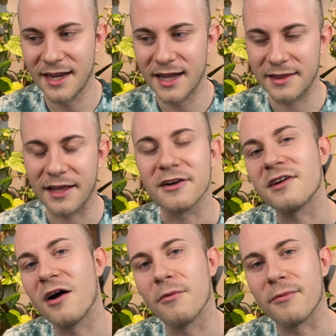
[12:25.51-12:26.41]
they are
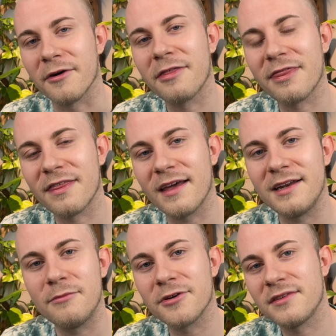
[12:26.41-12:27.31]
not worth any
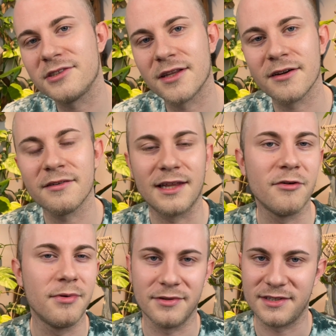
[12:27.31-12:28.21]
more than each other. They would
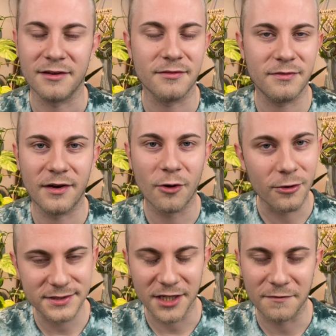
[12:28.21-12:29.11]
both sell
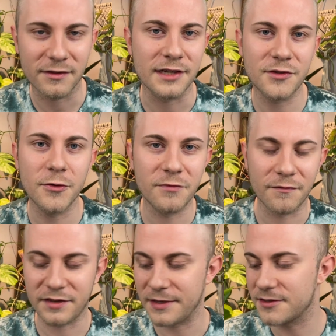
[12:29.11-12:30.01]
wholesale for like two
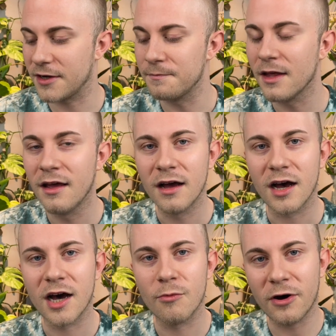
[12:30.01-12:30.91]
fifty. So
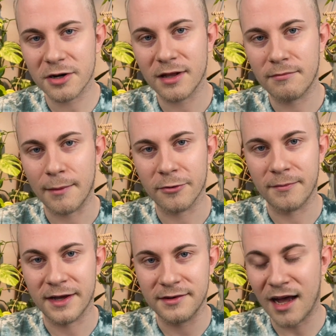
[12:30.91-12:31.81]
a watermelon
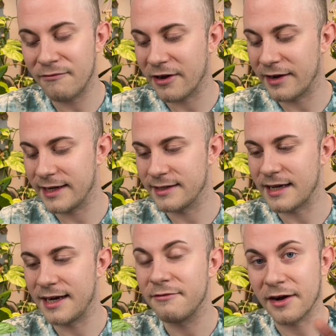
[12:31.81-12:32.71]
peperomia, non-variegated,
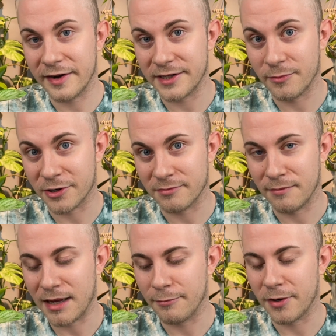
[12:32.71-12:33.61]
and a variegated watermelon
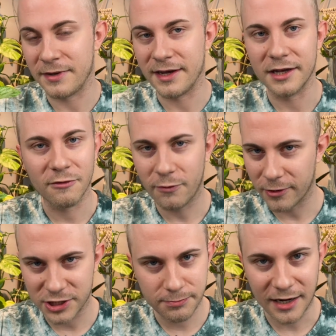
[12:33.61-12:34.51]
peperomia in a
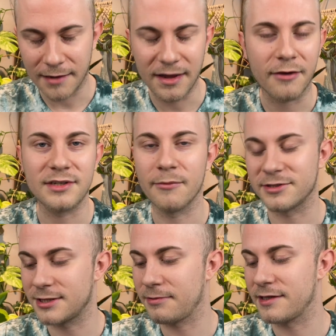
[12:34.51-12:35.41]
four-inch pot back when I worked at
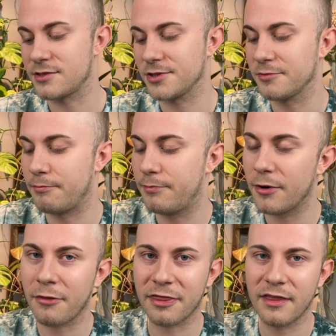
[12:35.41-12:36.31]
the plant store were
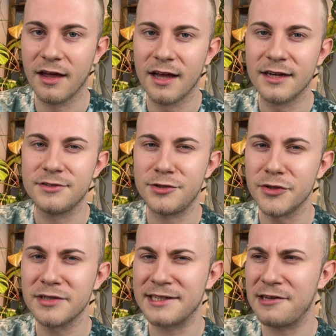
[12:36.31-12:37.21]
both two
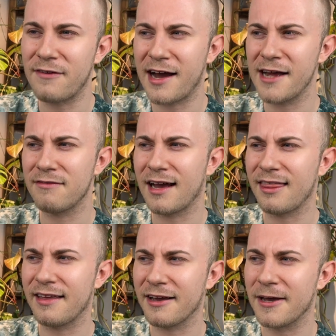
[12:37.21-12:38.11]
ninety-five, I
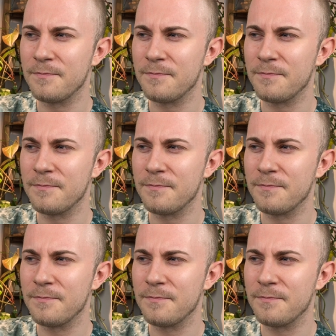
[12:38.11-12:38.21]
think.